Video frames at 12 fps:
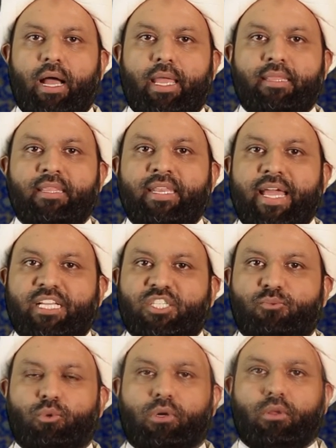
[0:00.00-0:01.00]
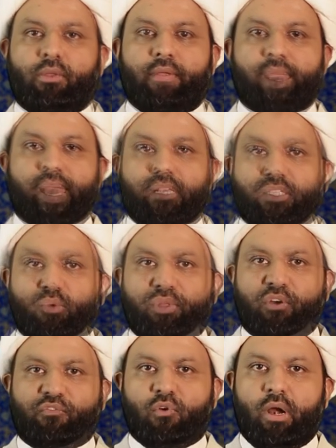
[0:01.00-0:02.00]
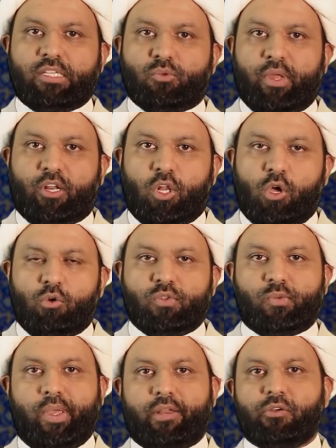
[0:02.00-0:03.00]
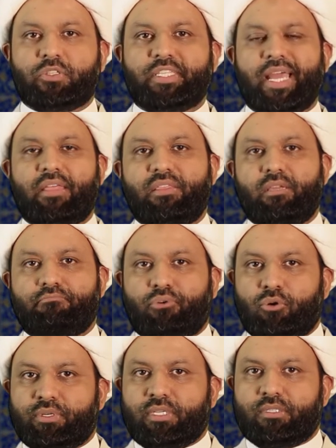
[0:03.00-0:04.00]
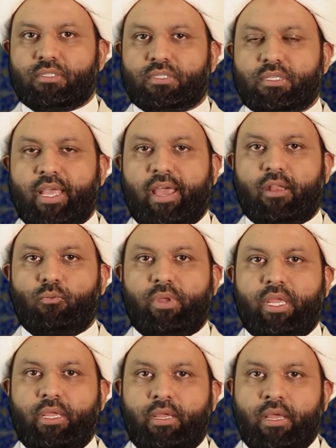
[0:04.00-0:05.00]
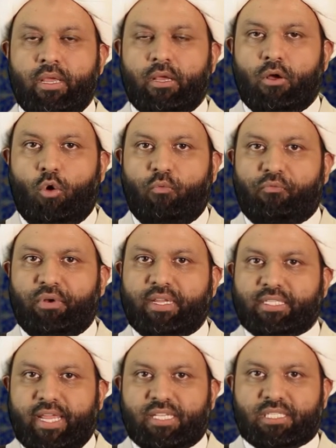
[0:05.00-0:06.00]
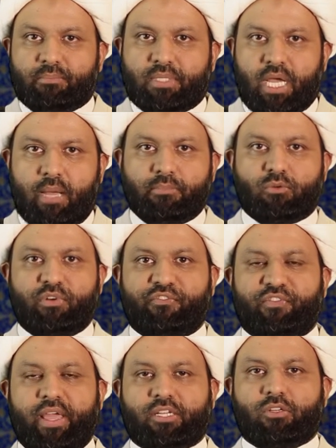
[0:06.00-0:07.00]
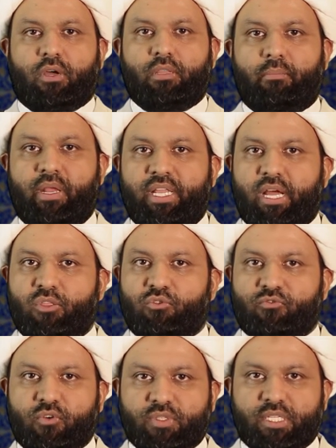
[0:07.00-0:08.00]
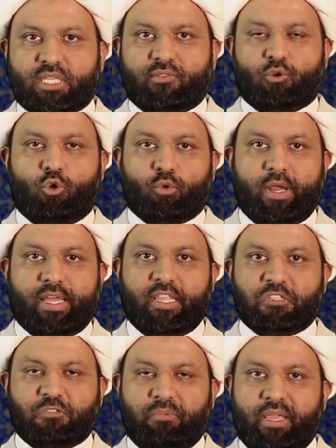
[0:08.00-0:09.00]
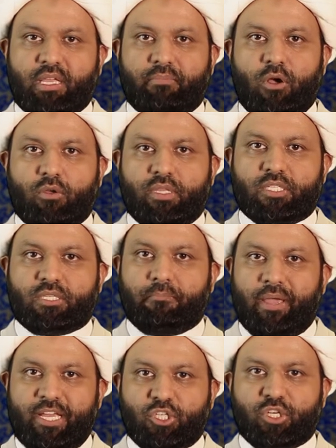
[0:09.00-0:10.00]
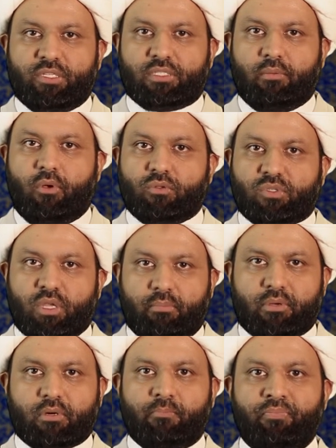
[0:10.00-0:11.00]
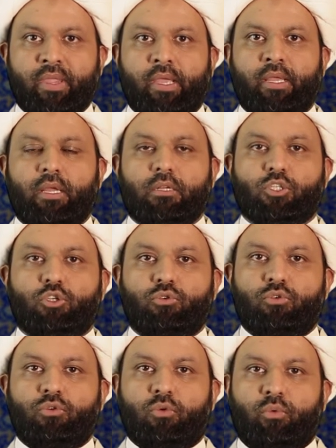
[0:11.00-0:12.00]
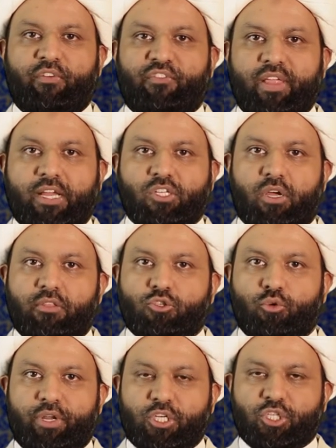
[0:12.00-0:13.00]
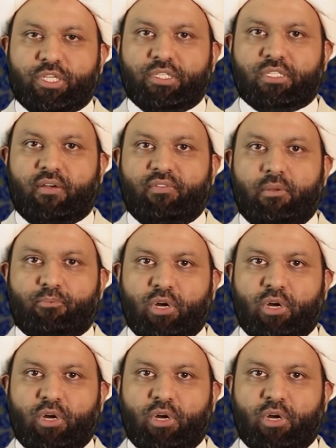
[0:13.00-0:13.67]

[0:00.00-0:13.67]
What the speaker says: in the next world. And so therefore, as we close, we understand the importance and we hopefully take some time to reflect on the many other verses of the Quran that speak about this patience, about sabr, to reflect on the traditions of the